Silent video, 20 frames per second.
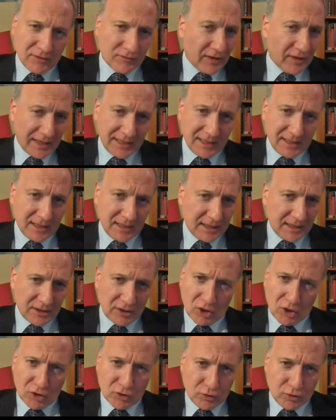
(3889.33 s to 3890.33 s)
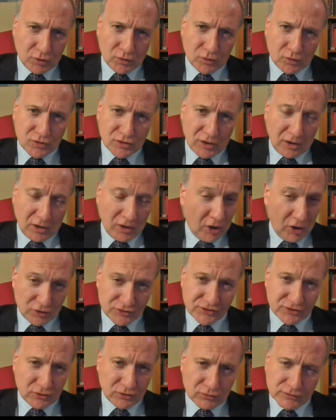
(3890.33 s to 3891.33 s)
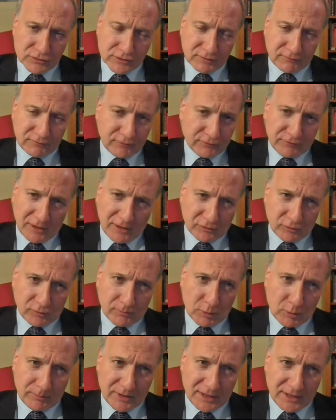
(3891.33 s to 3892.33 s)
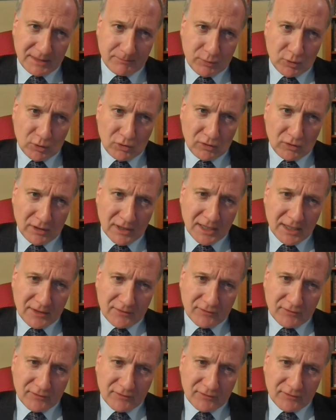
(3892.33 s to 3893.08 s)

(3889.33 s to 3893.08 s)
They include hostels for vulnerable people.